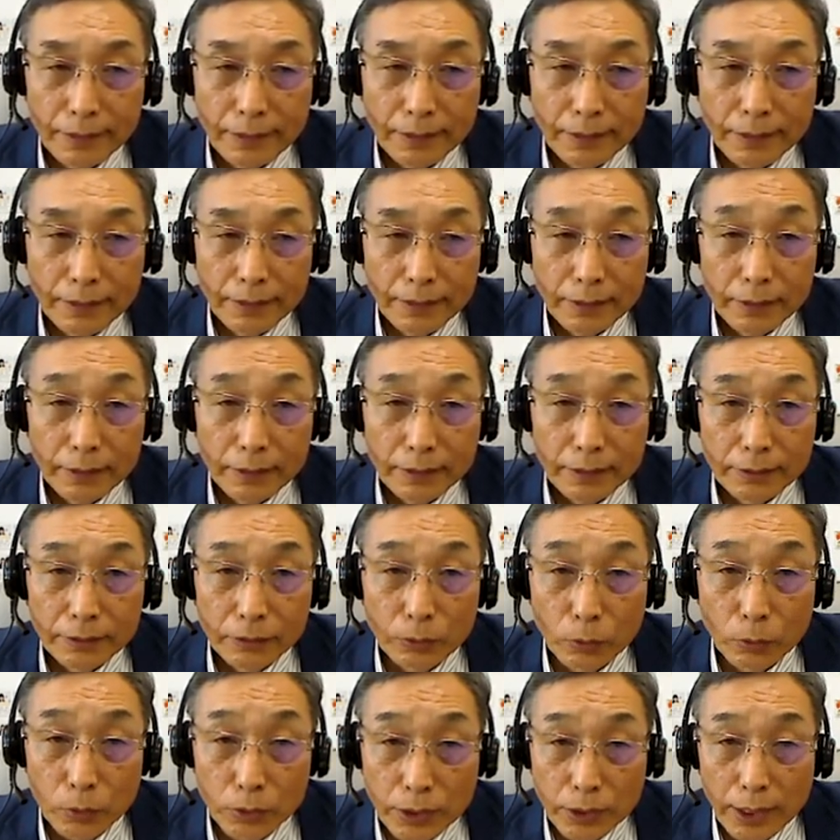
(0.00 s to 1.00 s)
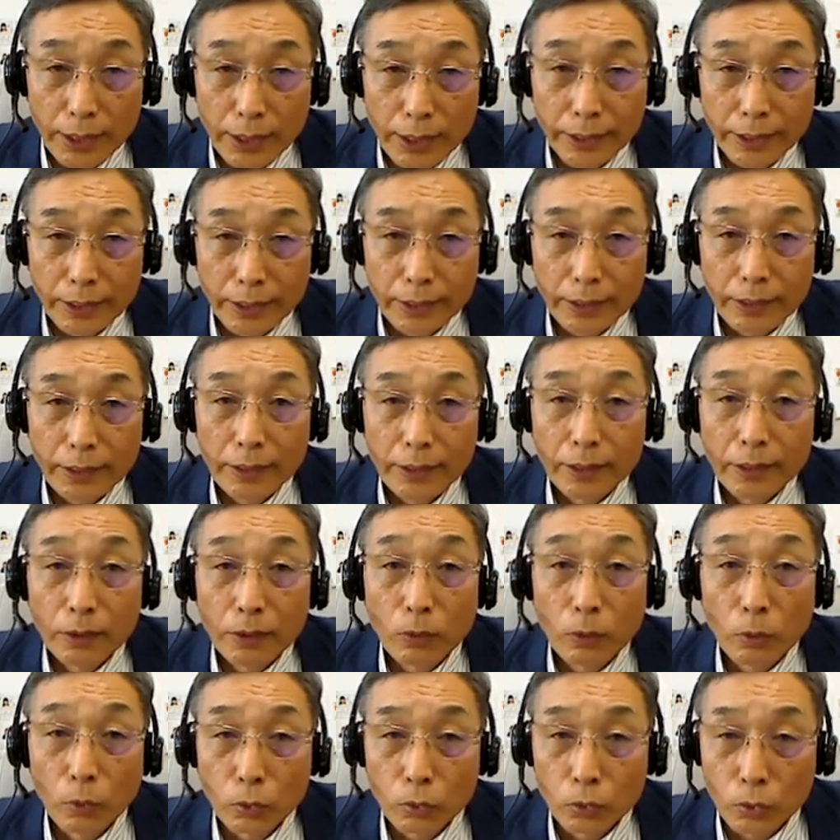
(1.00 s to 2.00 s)
discussed
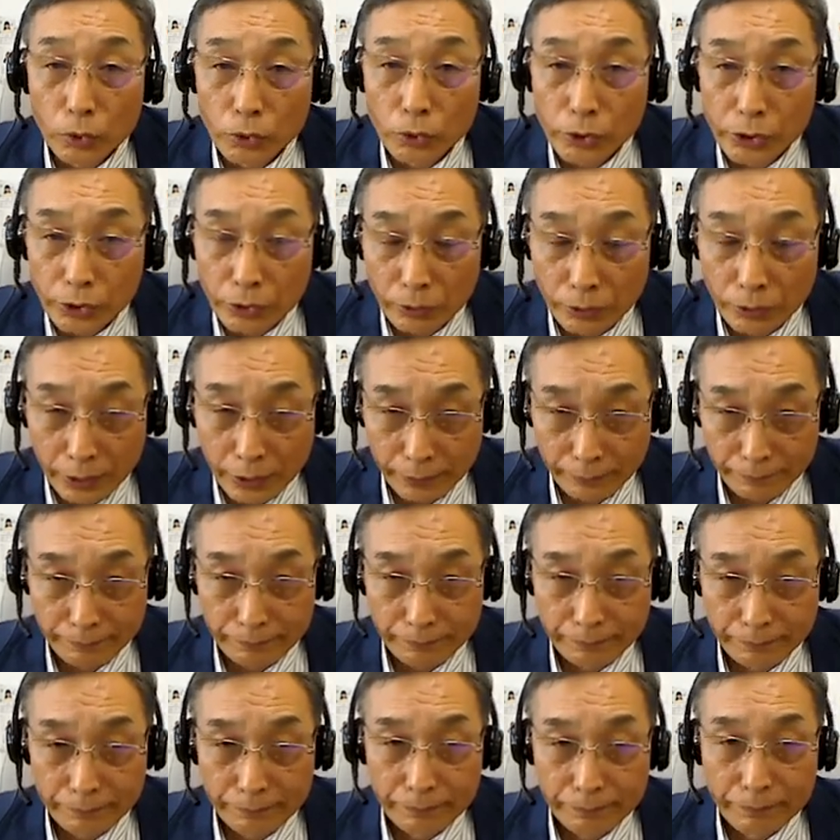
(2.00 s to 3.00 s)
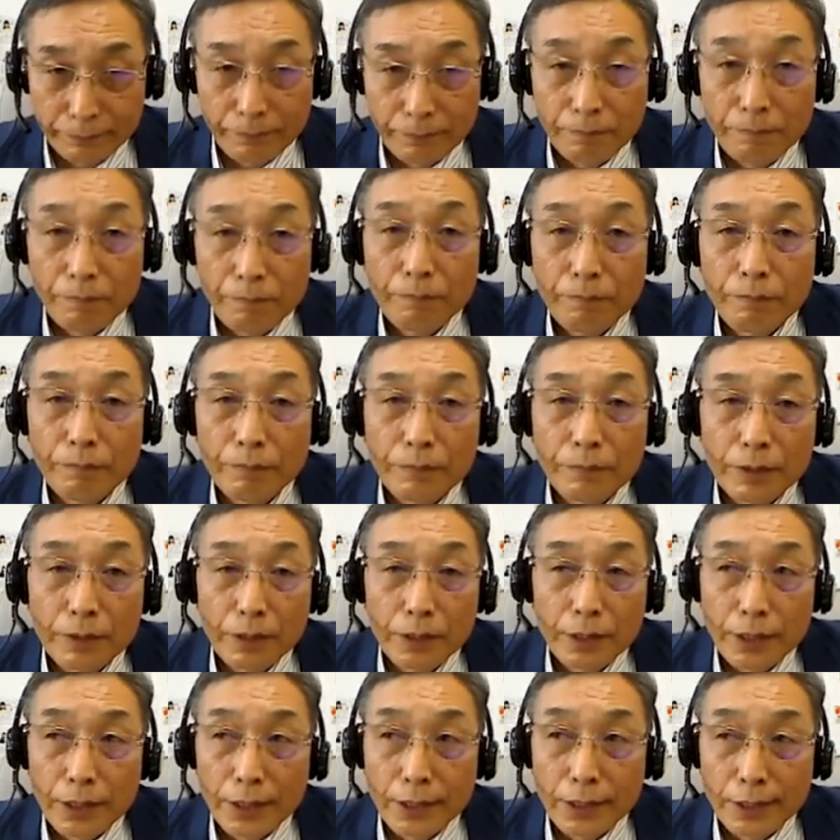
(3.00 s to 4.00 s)
when and how
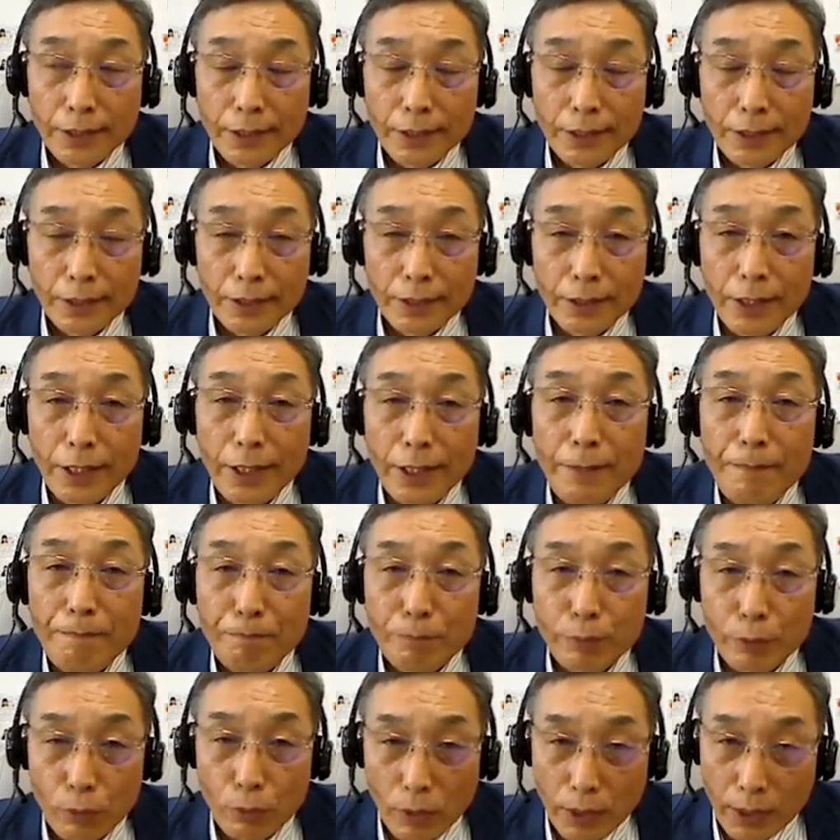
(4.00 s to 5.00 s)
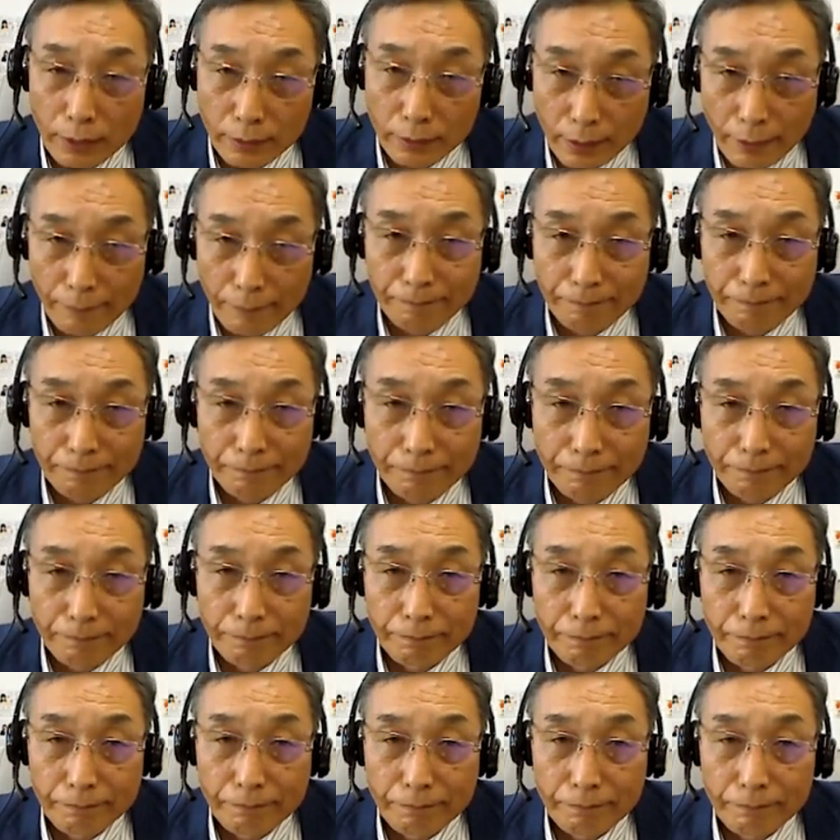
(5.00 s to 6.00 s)
to turn off the
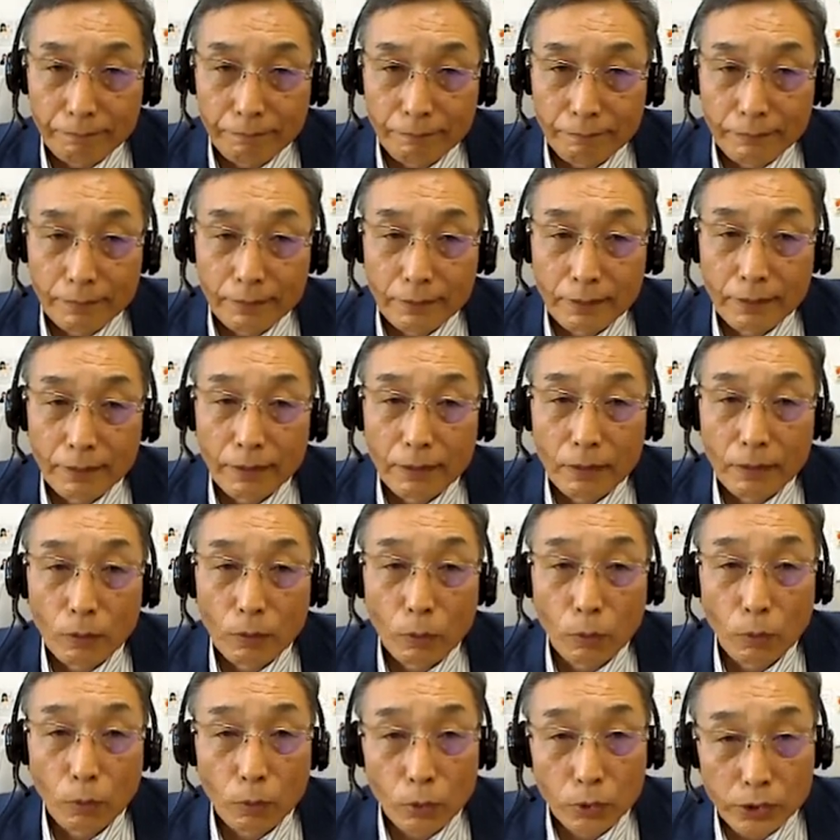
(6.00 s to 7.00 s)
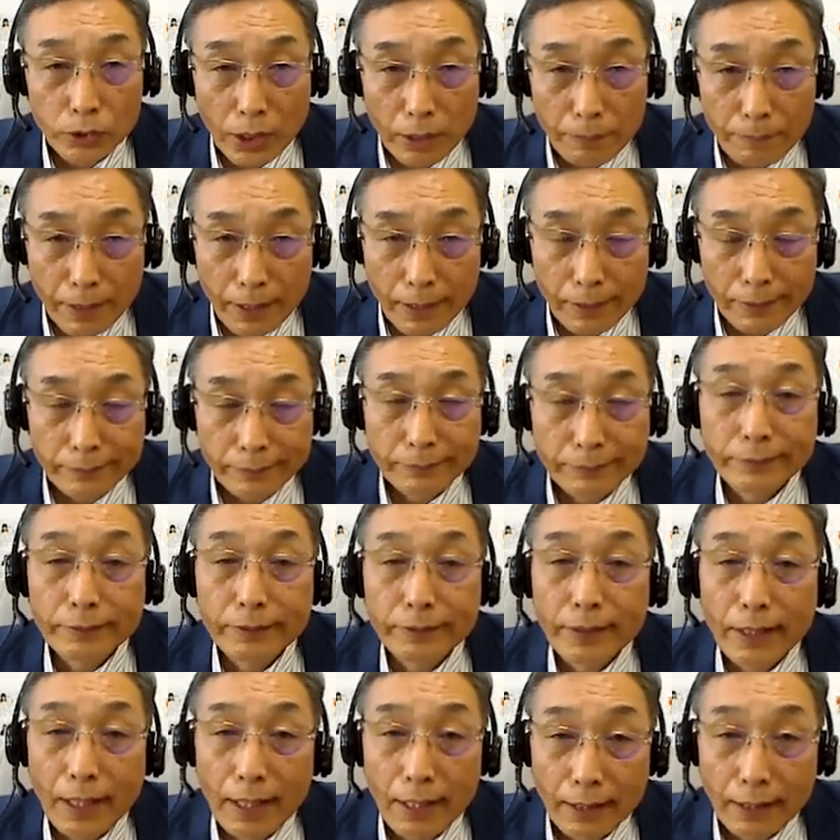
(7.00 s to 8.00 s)
lights, where people should stay.
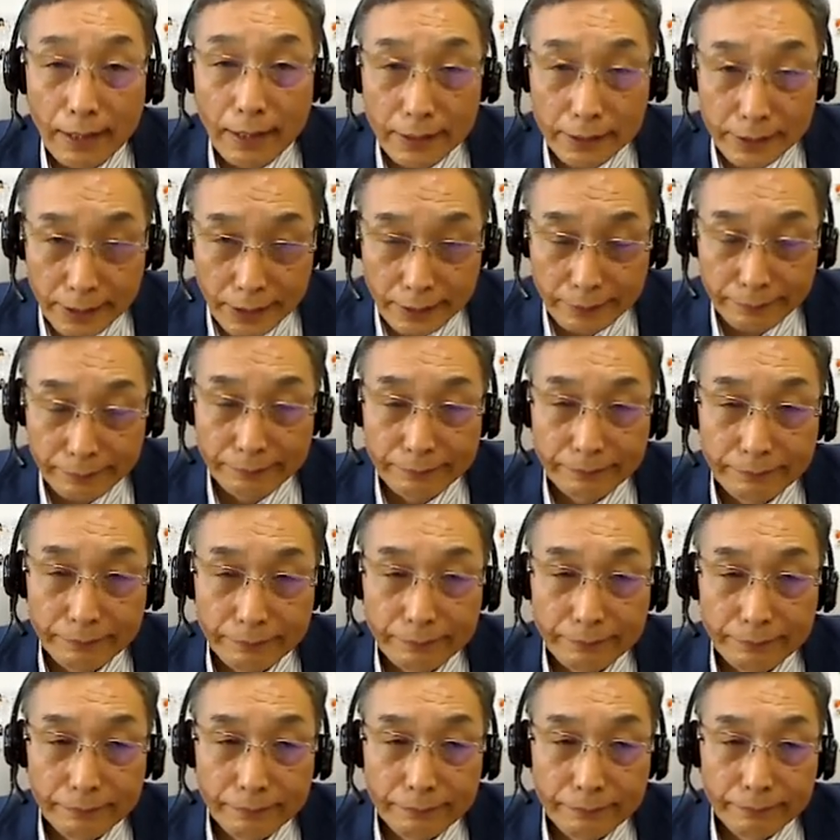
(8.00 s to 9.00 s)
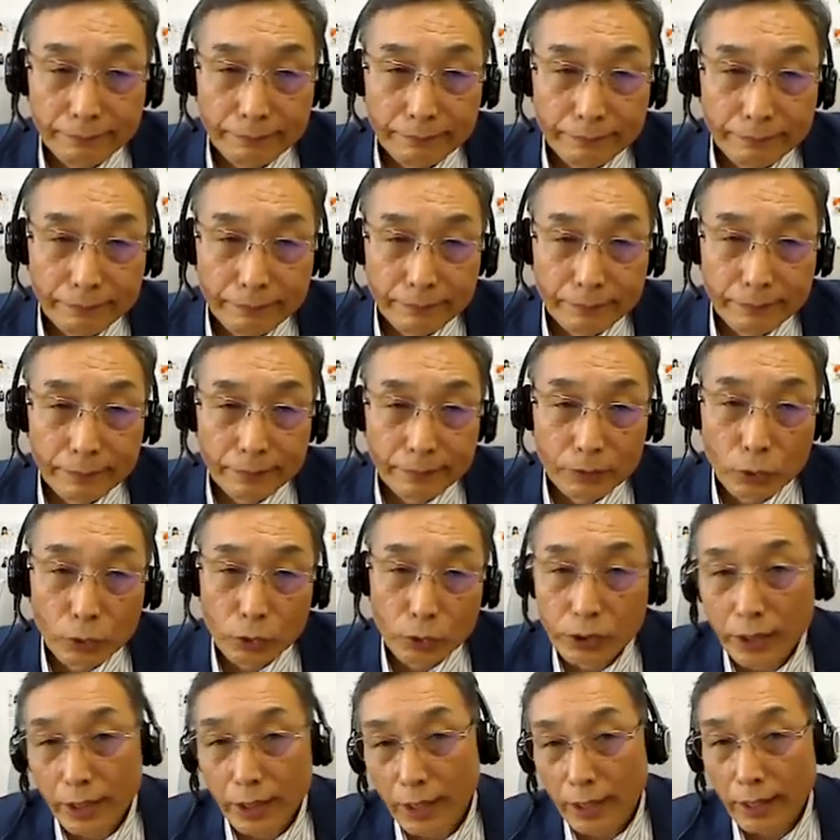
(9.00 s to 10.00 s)
In that case, pregnant
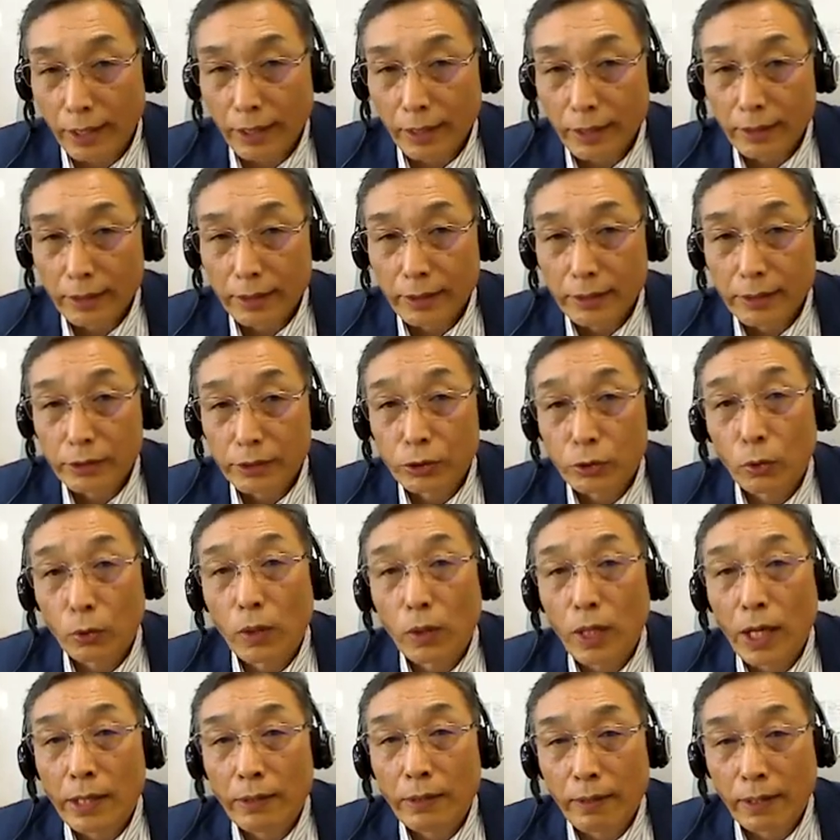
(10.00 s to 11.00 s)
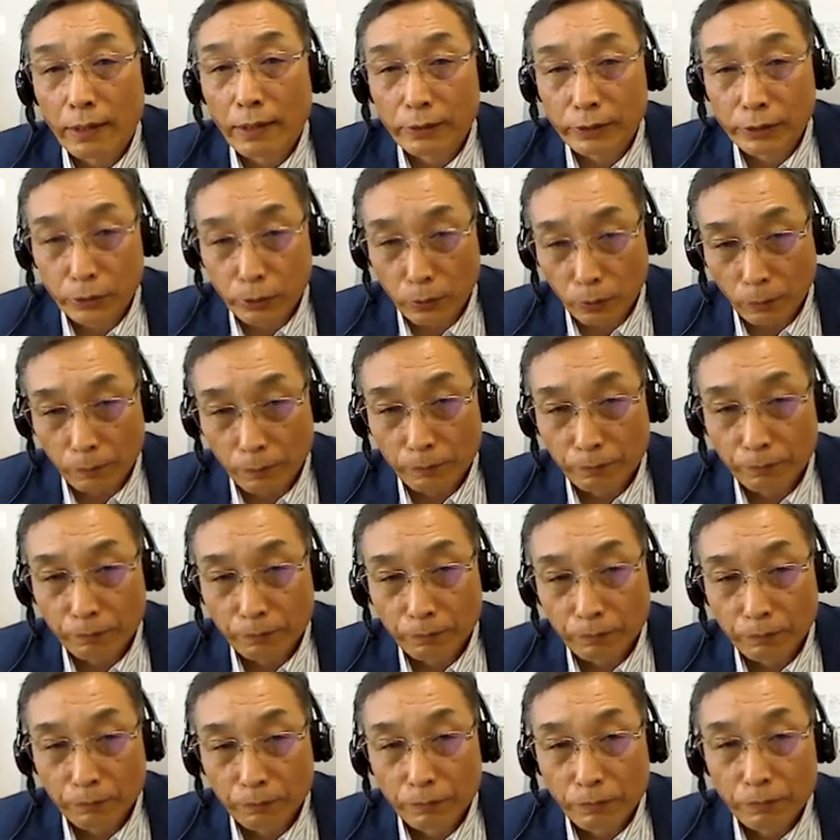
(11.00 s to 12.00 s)
women, elderly
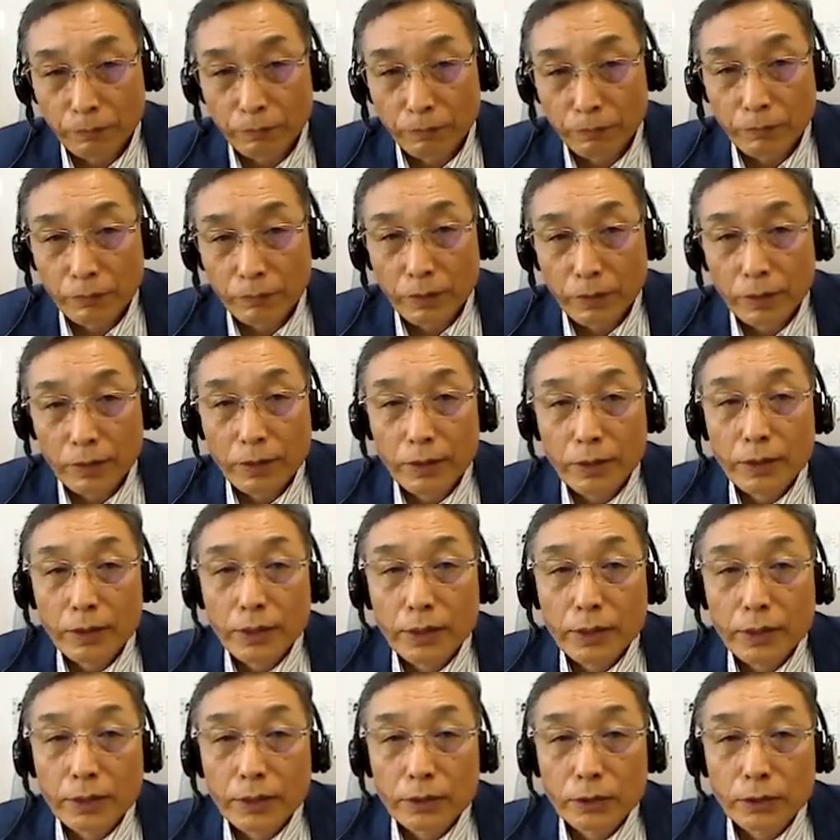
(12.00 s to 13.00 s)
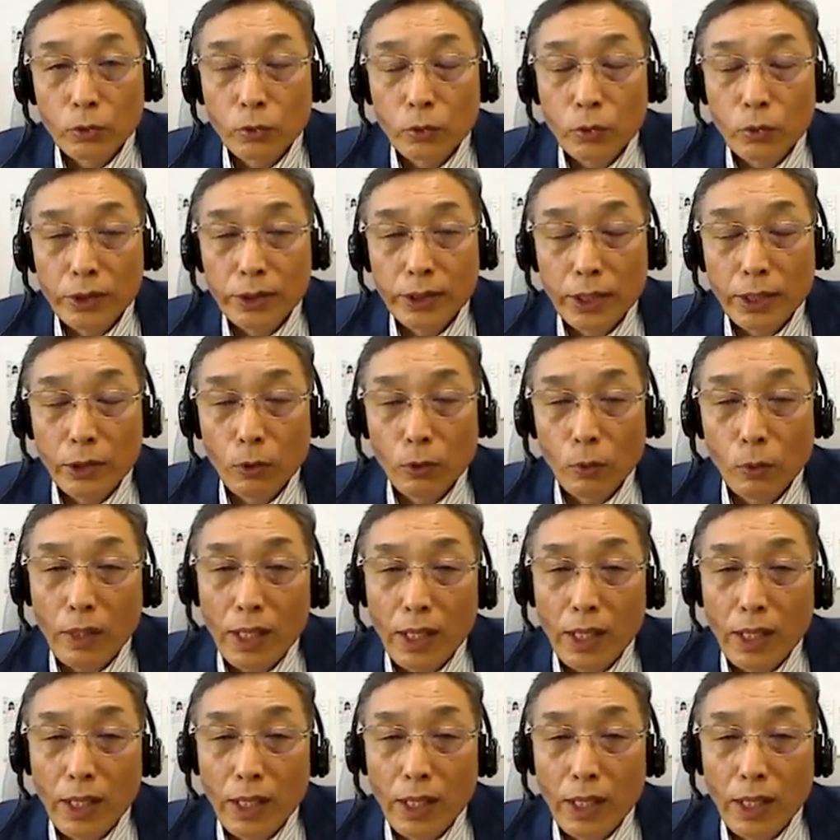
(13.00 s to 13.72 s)
people, the babies and children,